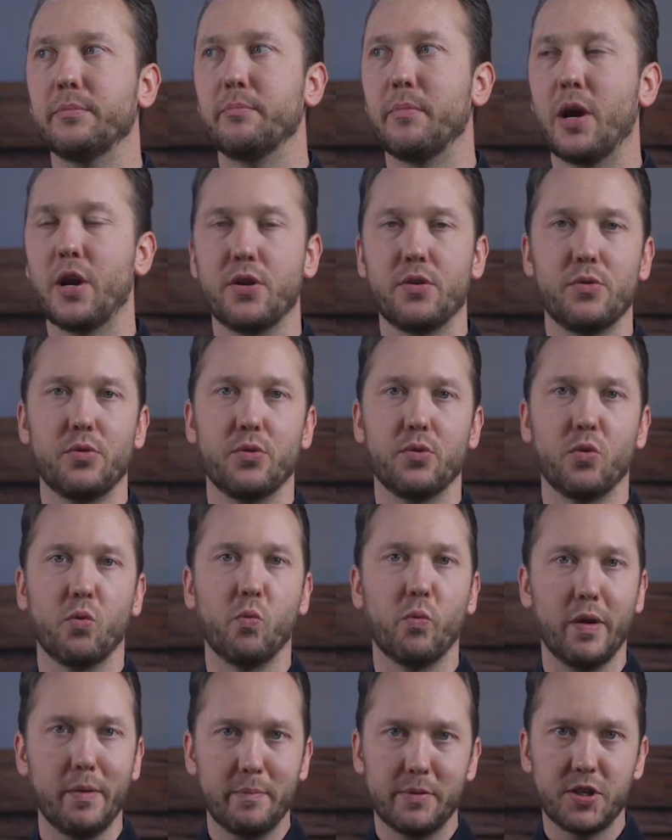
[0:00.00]
my new
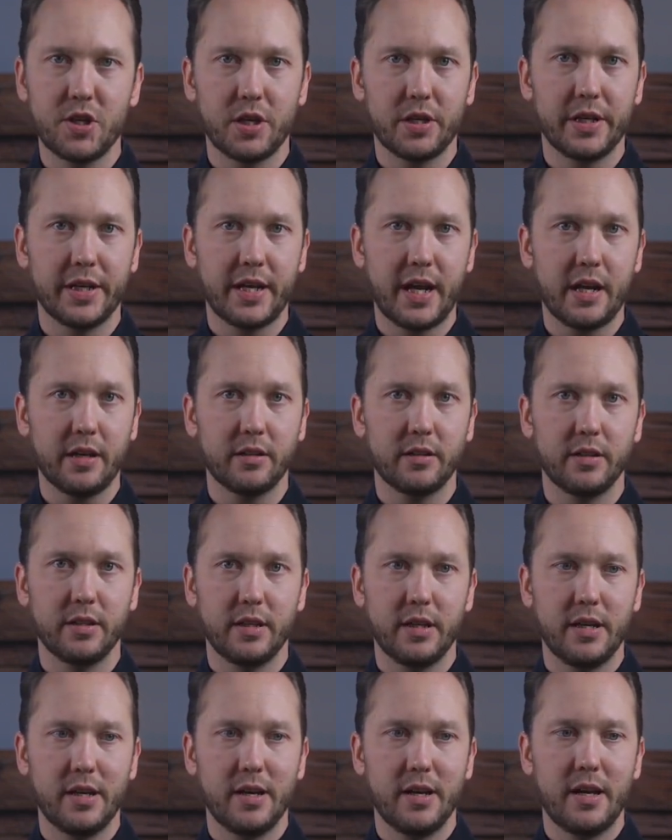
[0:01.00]
whip juggling act,
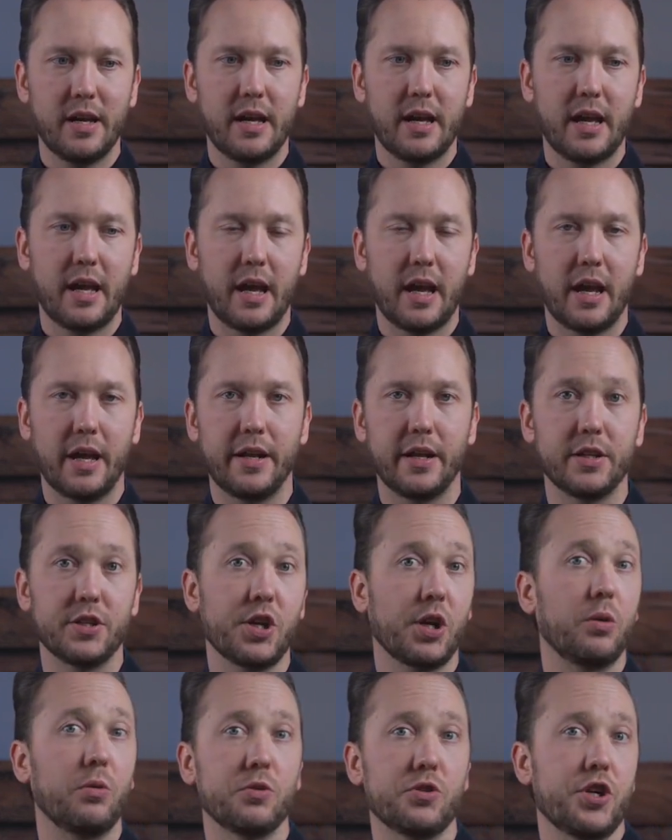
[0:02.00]
and I
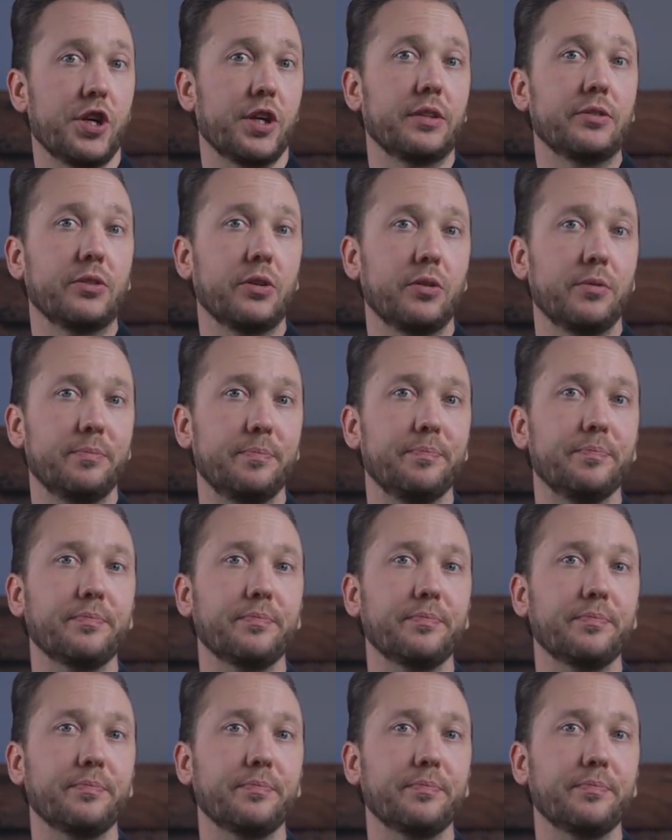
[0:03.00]
juggled chainsaw.